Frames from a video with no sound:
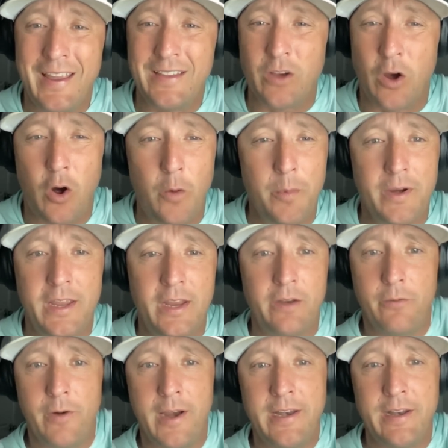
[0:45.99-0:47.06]
Is Auburn
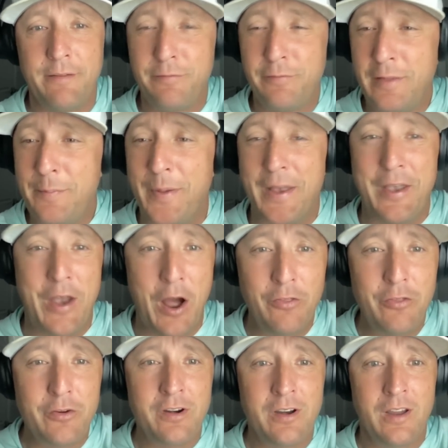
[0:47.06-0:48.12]
getting ready to flip
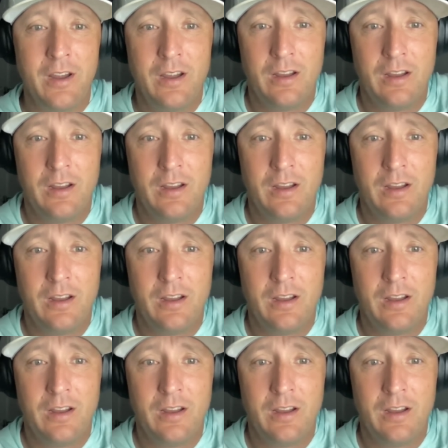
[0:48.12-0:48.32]
another?